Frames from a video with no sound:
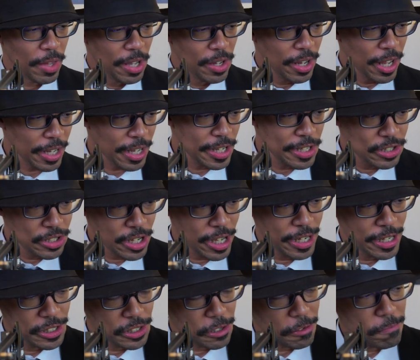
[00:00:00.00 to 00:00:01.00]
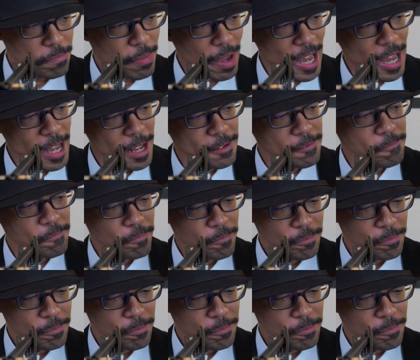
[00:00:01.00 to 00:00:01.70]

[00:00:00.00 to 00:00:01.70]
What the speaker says: Like I said, is it bad?